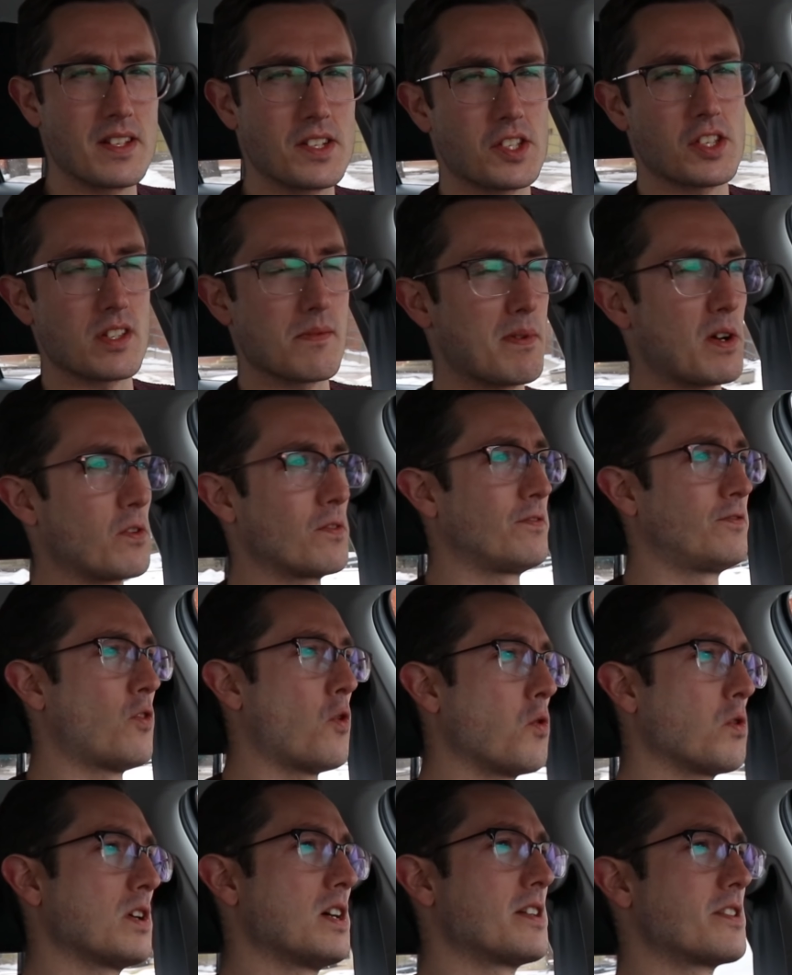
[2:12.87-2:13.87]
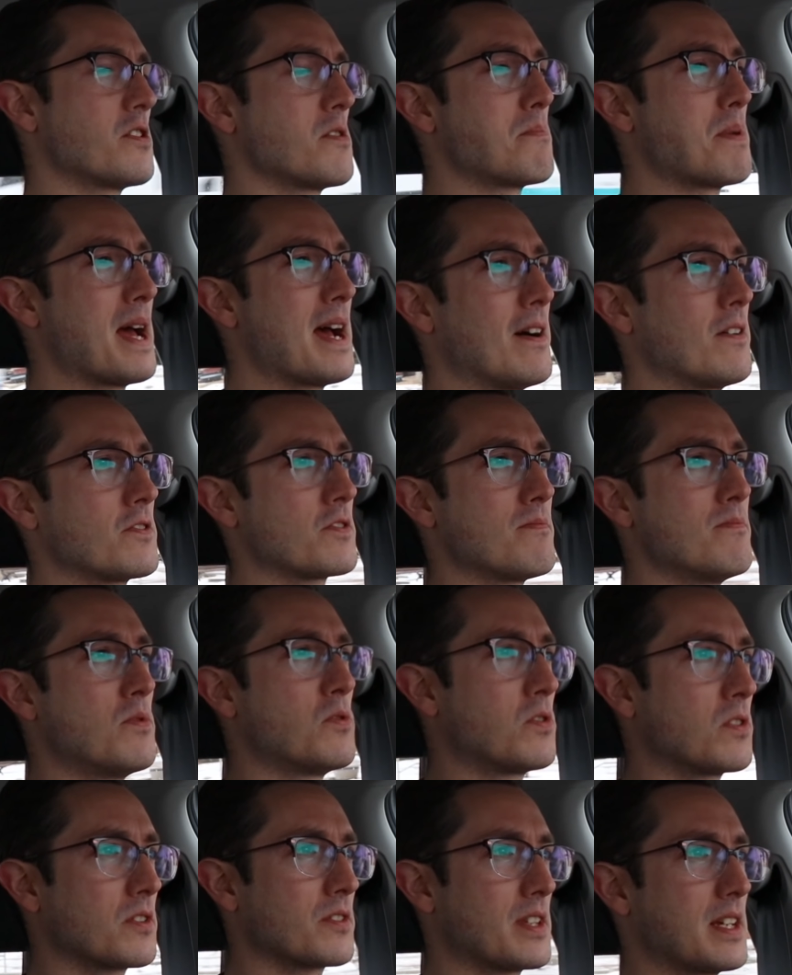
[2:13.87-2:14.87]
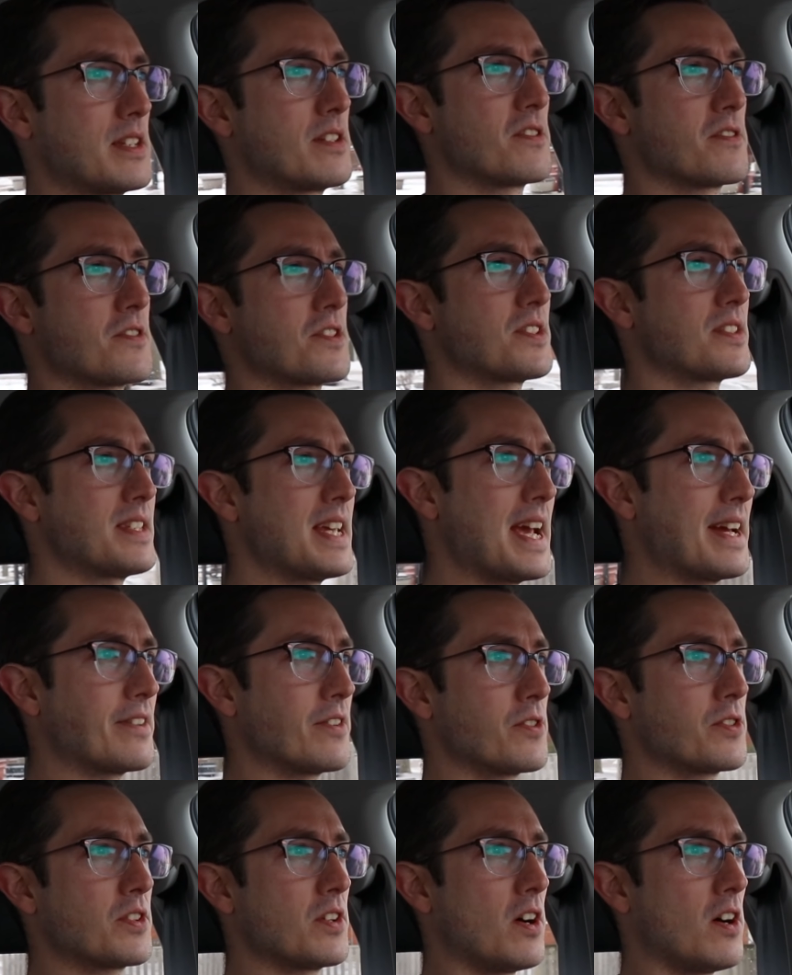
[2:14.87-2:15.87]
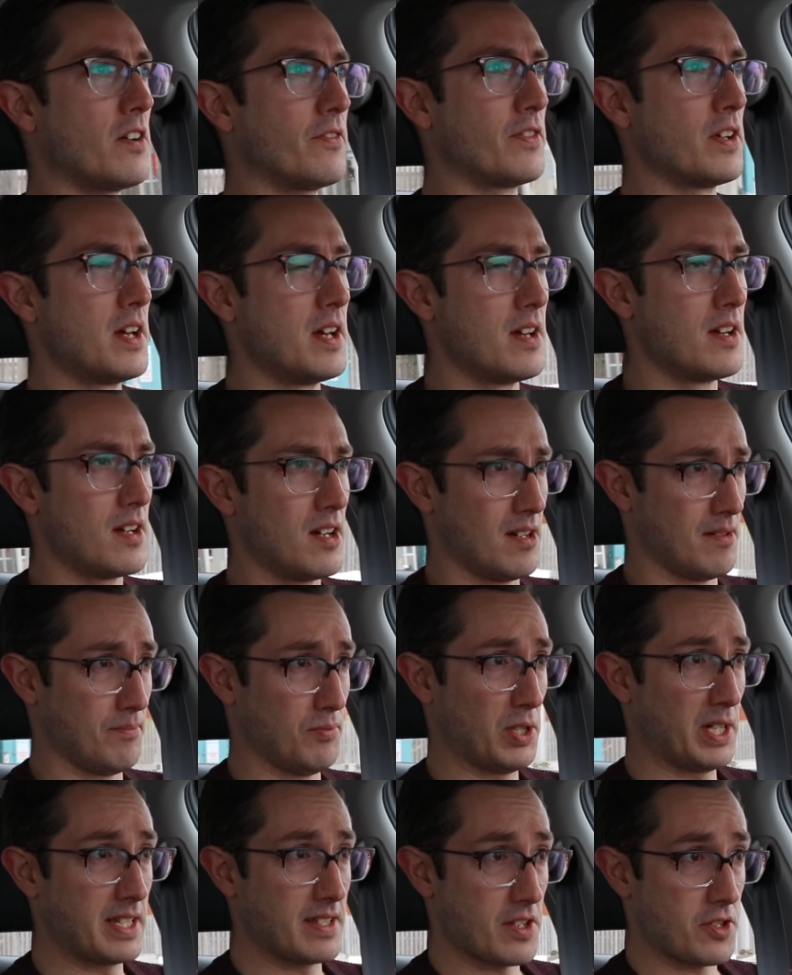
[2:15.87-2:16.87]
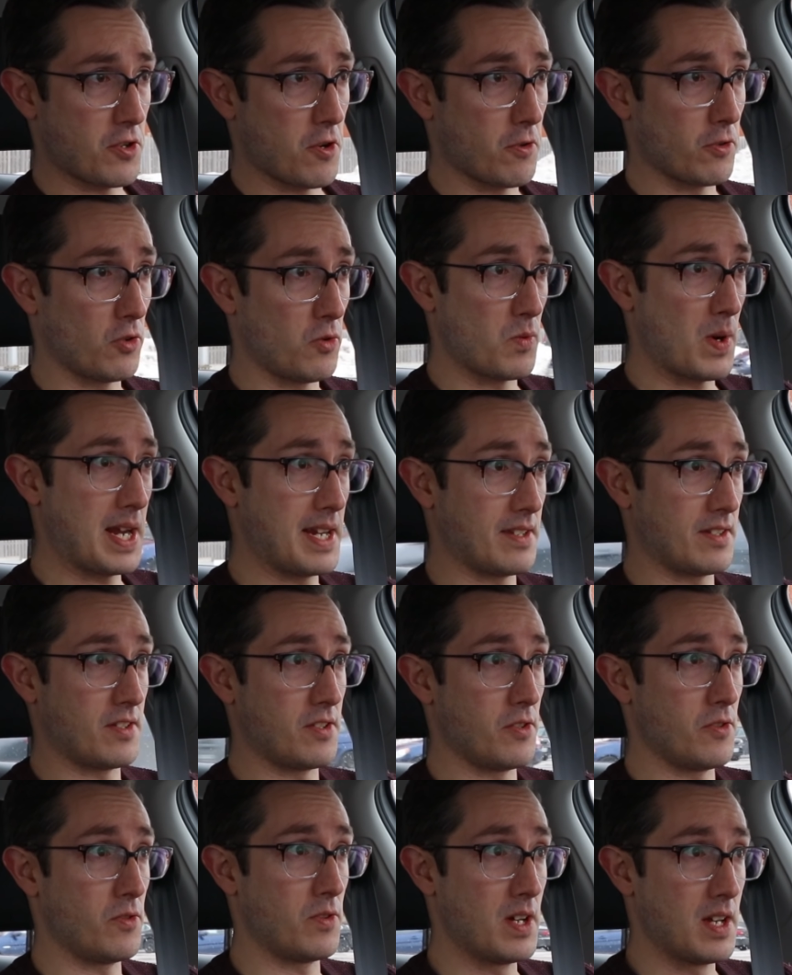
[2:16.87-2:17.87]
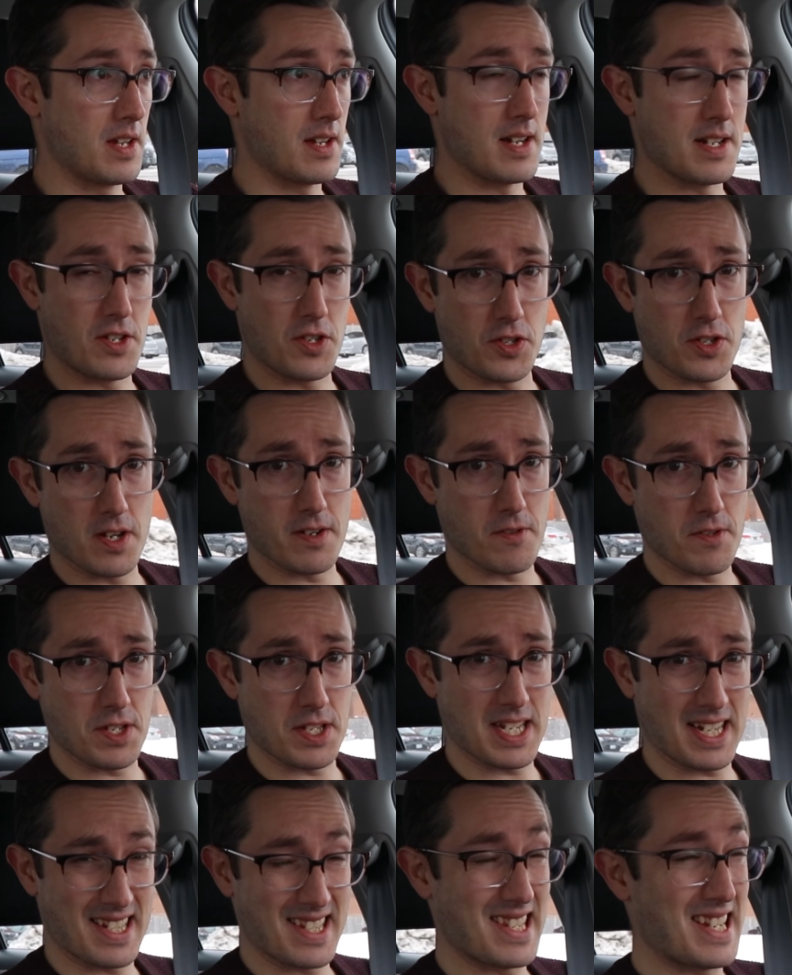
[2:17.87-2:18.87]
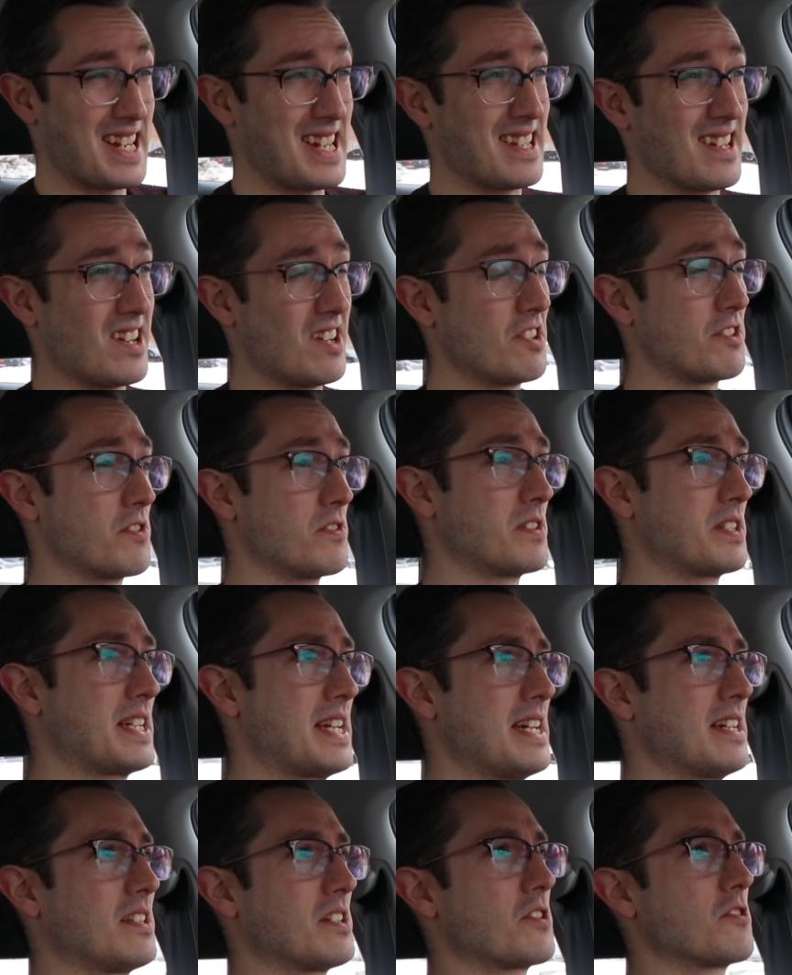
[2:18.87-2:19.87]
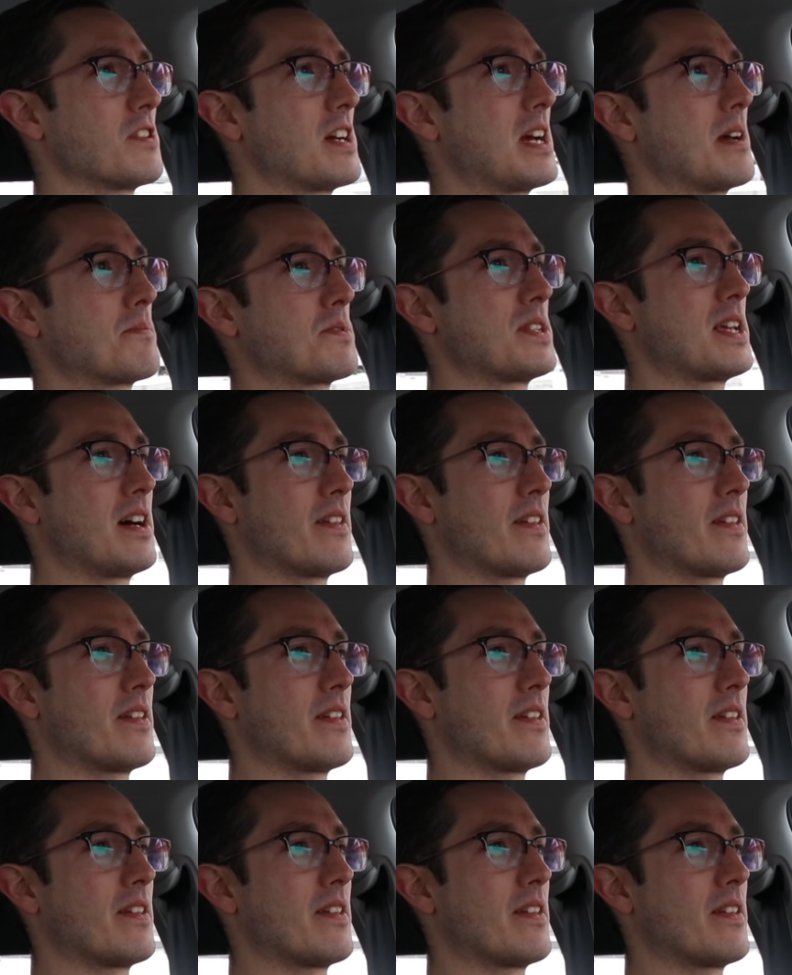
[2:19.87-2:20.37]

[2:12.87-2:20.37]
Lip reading: This is about 400 pounds more than your standard Golf, bringing the total weight to just under 1,600 kilograms.